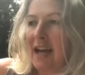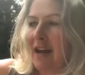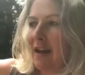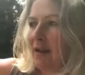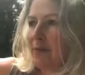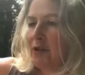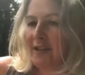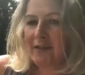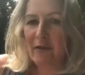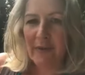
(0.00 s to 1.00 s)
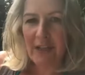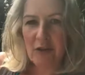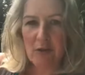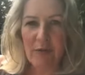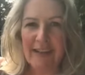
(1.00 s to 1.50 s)

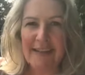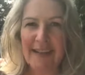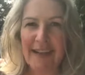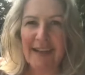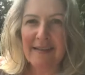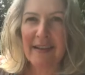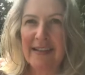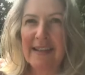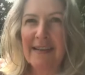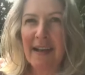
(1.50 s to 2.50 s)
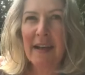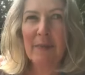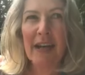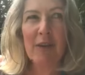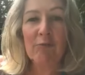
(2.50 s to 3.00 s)
transformational ideas that are going to
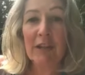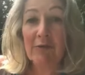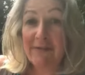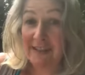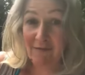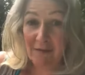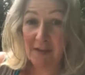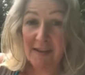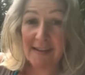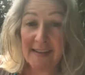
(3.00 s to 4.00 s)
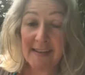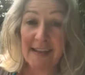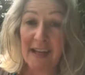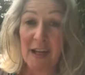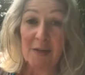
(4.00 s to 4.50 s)
make a real difference
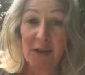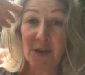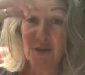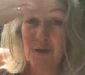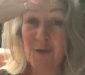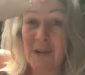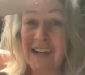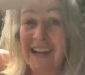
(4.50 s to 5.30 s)
to